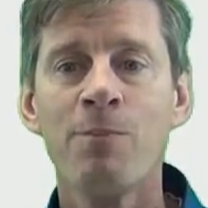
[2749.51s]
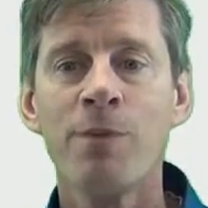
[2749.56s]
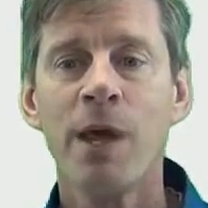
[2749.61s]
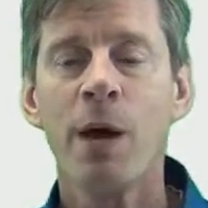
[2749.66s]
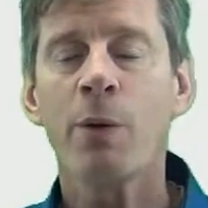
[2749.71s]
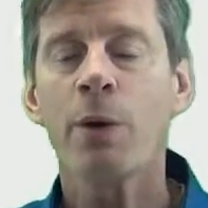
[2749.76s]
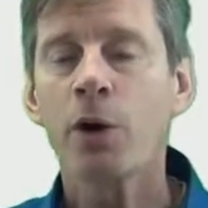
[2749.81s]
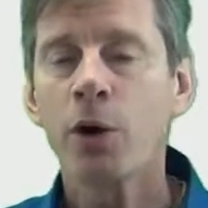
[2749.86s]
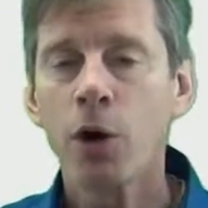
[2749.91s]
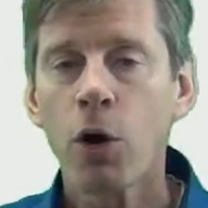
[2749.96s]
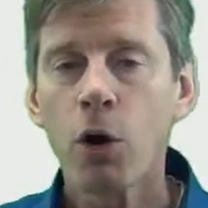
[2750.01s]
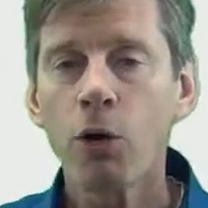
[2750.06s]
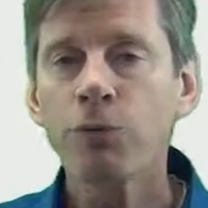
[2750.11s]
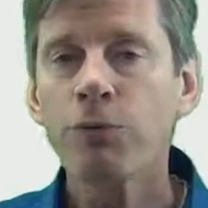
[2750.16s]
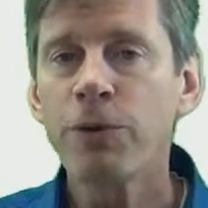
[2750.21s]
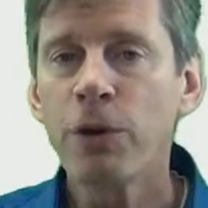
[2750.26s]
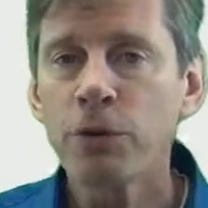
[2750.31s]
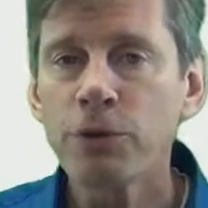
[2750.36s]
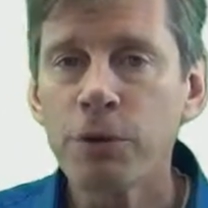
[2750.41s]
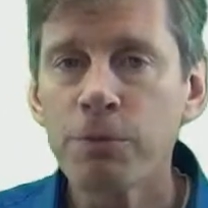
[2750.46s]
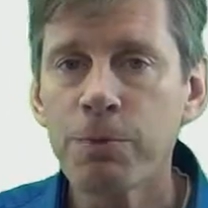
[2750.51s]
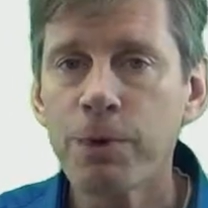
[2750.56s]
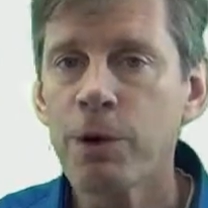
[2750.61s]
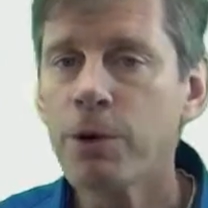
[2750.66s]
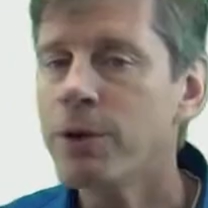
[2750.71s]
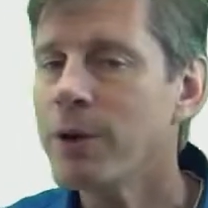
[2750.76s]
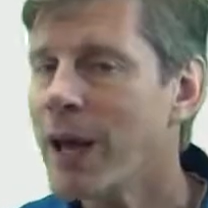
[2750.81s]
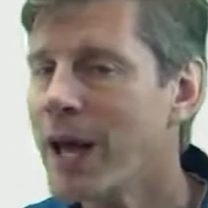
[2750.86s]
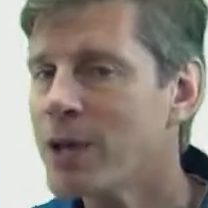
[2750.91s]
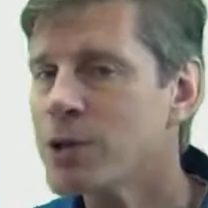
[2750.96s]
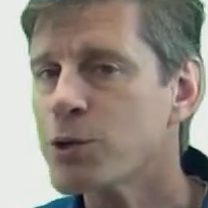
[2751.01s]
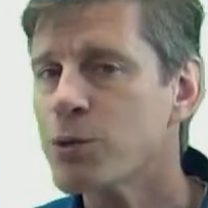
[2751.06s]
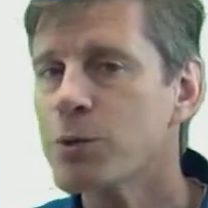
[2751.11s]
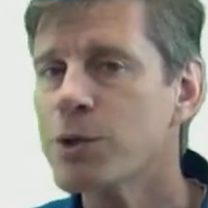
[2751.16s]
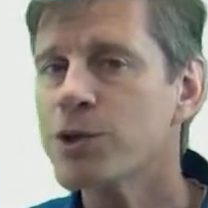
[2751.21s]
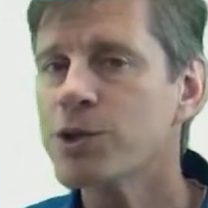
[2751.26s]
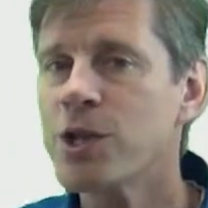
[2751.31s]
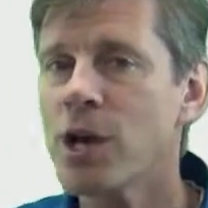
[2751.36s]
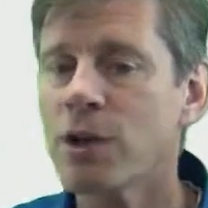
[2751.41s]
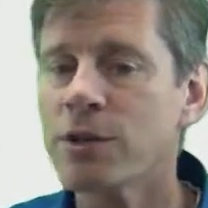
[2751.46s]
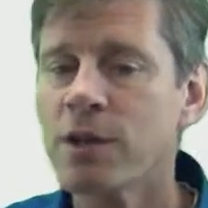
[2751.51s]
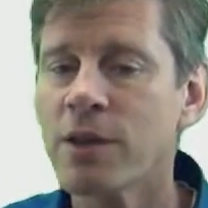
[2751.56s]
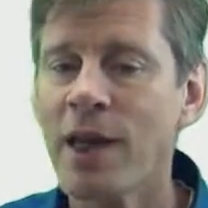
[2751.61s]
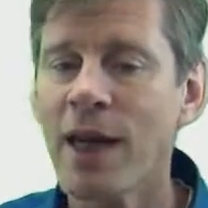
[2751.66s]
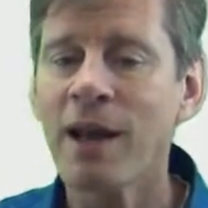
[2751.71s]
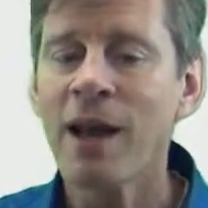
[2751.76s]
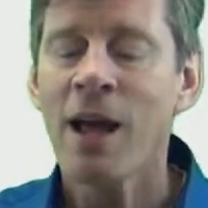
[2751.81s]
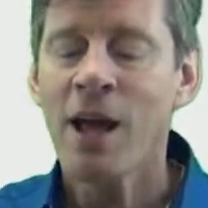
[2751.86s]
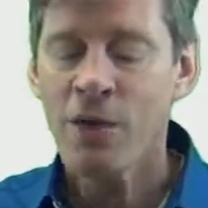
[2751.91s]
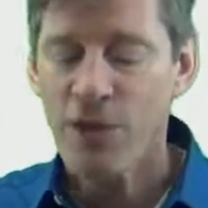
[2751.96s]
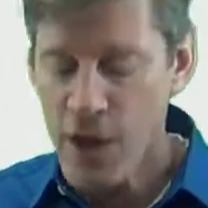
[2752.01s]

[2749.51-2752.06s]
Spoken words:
They were cold filter brewed, and as a result of that,